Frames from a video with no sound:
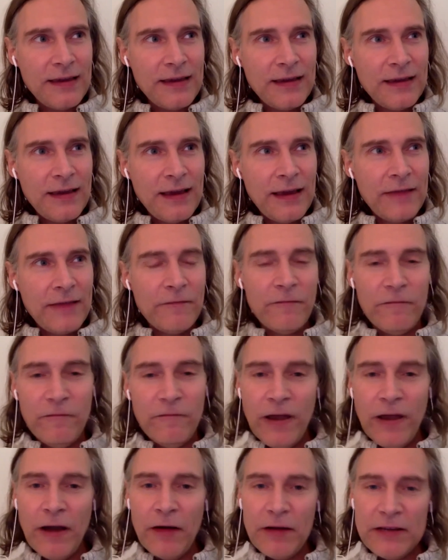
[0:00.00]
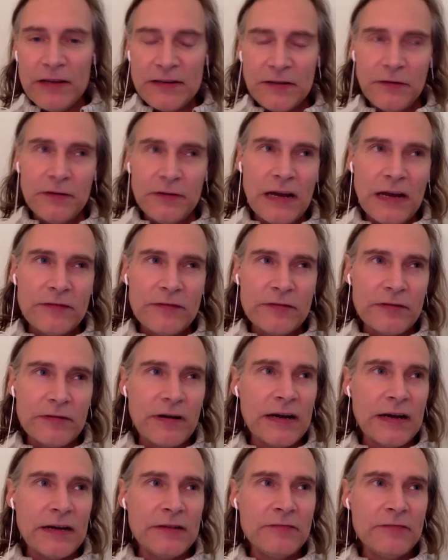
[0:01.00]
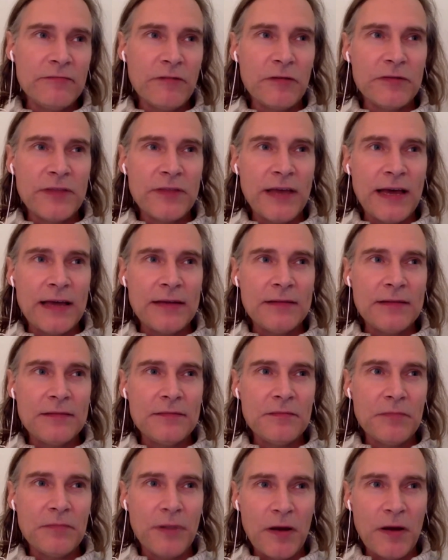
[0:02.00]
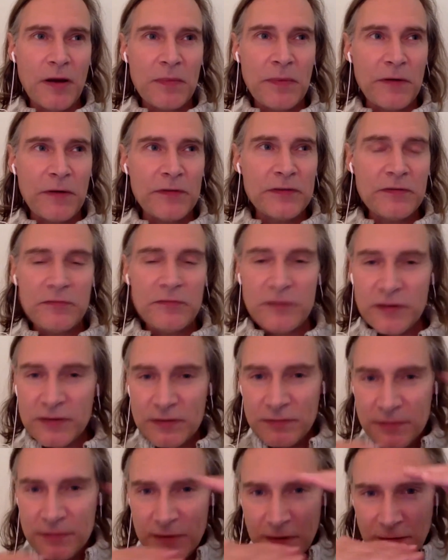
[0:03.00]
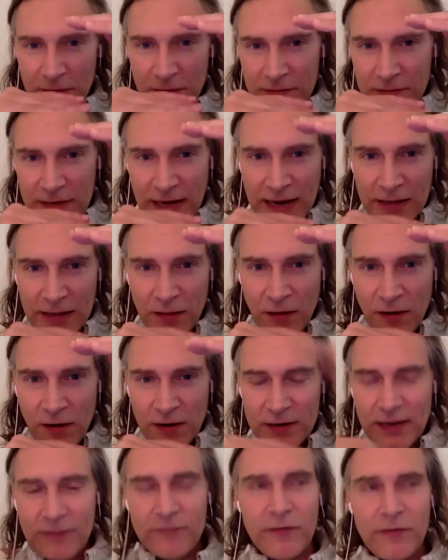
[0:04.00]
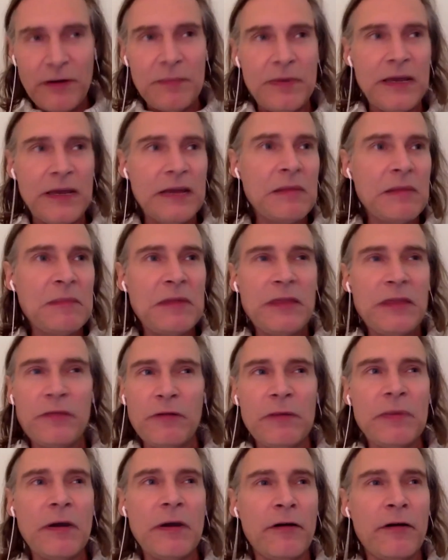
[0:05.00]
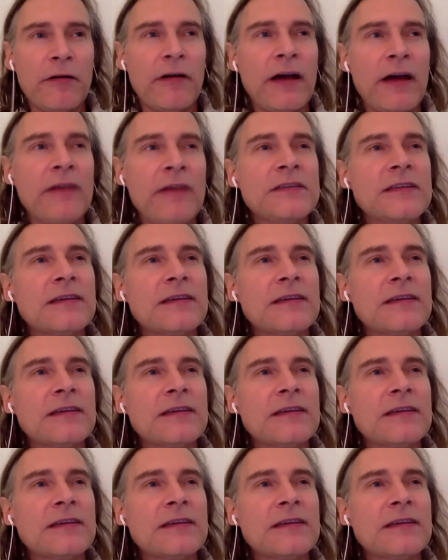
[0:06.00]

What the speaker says: And very soon after I wrote that blog post, it was just, yay long, not very big, maybe 3 paragraphs,